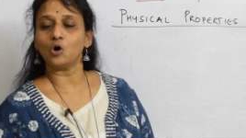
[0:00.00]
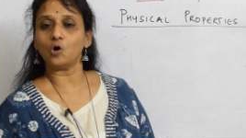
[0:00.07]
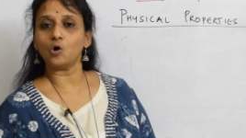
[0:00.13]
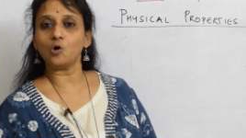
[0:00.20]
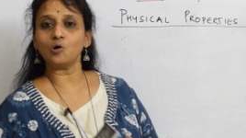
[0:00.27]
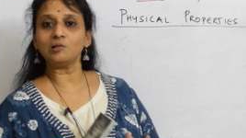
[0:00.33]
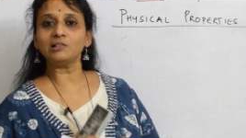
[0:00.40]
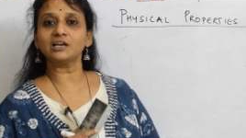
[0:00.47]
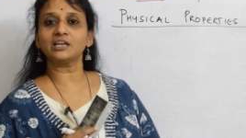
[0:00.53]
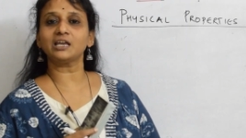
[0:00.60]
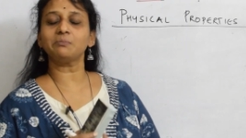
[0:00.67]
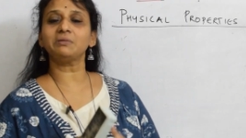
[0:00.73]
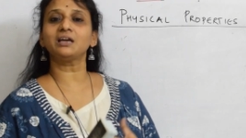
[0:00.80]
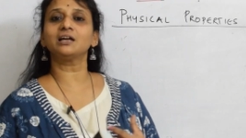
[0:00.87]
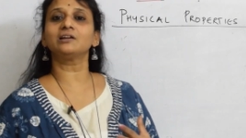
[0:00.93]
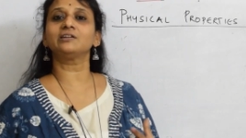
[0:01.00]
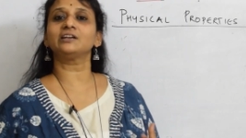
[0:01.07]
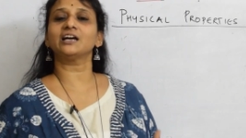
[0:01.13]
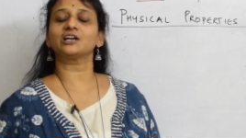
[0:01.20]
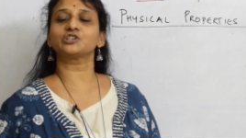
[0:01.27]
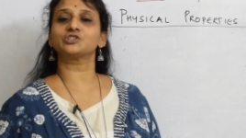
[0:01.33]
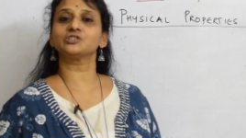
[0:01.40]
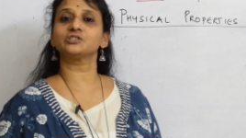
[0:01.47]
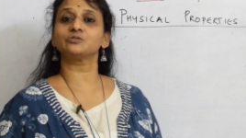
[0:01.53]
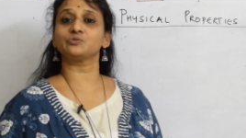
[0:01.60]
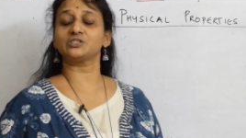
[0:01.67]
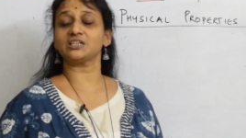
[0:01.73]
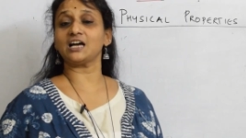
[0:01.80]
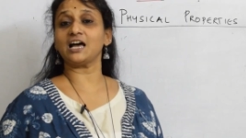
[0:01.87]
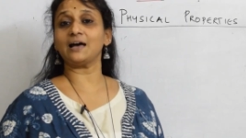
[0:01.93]
all the chemical reactions
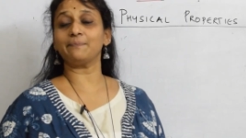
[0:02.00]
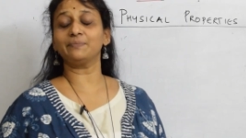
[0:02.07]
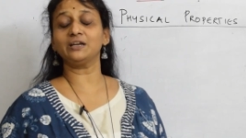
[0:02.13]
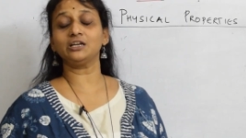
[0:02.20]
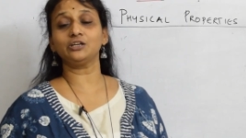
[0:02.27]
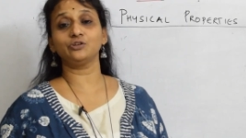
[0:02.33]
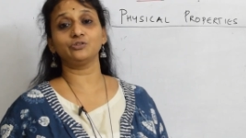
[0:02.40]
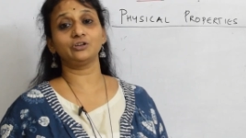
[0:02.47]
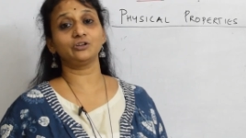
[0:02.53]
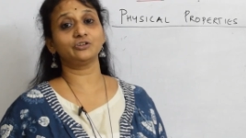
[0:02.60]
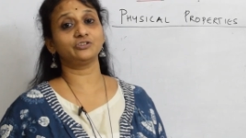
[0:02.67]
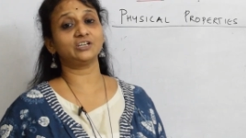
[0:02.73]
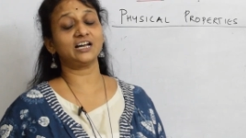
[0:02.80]
which are happening during your